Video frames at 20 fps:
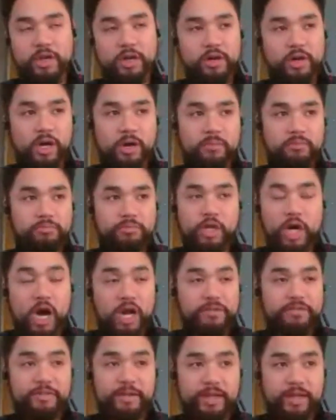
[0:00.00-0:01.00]
there
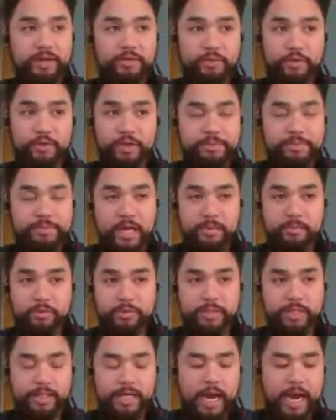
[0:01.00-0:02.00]
confident, really be
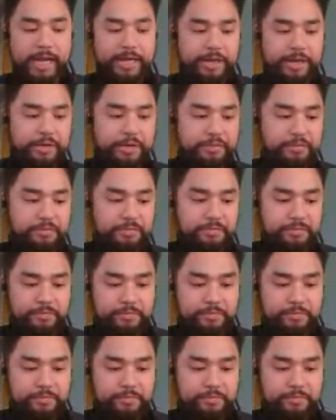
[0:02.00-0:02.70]
able to kind of,